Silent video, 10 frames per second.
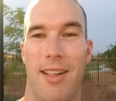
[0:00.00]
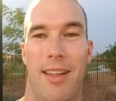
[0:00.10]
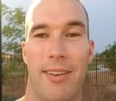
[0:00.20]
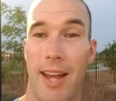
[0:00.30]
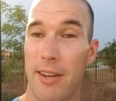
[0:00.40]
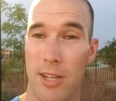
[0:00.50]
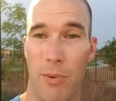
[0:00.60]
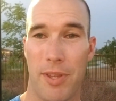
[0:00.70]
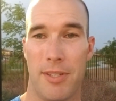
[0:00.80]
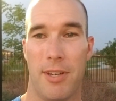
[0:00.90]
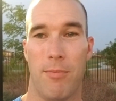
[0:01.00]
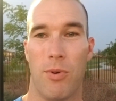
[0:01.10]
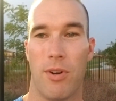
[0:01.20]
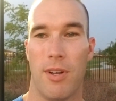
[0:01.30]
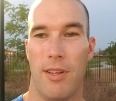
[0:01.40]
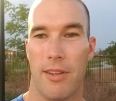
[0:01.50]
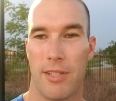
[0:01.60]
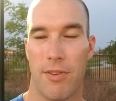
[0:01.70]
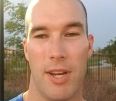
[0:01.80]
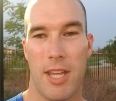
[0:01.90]
Not dealing with this anymore. Because
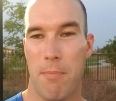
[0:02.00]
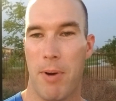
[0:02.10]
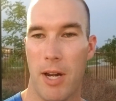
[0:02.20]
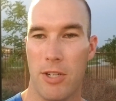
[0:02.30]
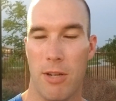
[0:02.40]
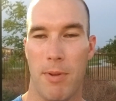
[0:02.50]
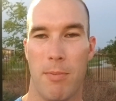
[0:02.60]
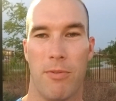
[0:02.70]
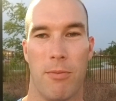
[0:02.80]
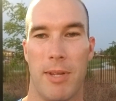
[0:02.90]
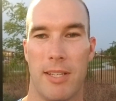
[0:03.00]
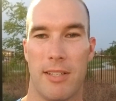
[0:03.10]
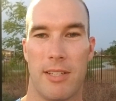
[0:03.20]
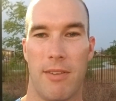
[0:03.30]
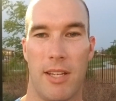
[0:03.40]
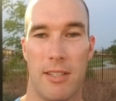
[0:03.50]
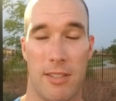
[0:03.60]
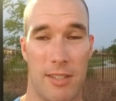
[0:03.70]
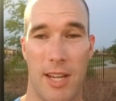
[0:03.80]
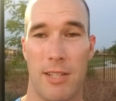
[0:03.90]
you're going to keep punishing people for being
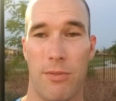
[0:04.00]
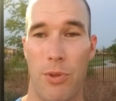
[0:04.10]
successful.